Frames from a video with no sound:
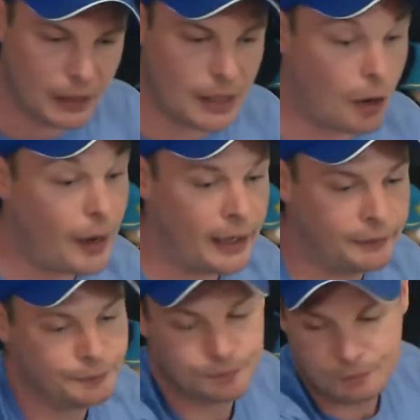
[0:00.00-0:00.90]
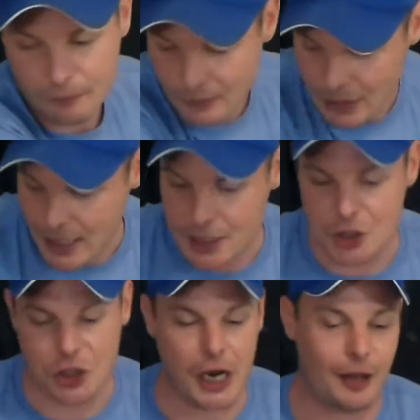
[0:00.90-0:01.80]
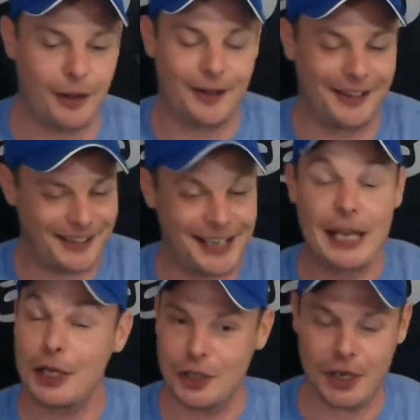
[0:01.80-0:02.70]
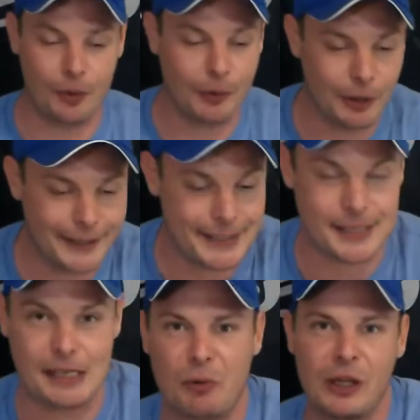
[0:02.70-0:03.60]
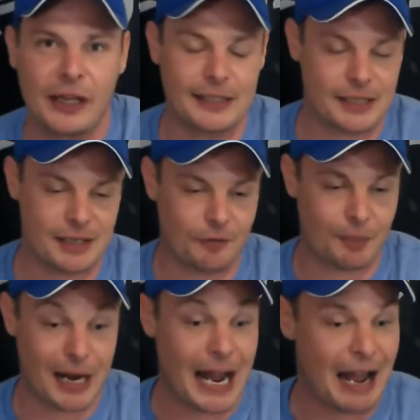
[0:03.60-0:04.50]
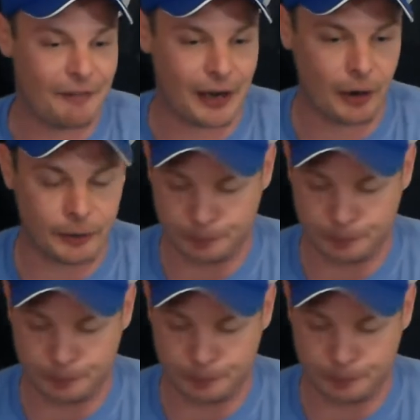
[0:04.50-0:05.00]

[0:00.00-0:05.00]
and in jail, we would let this sit for about a half hour.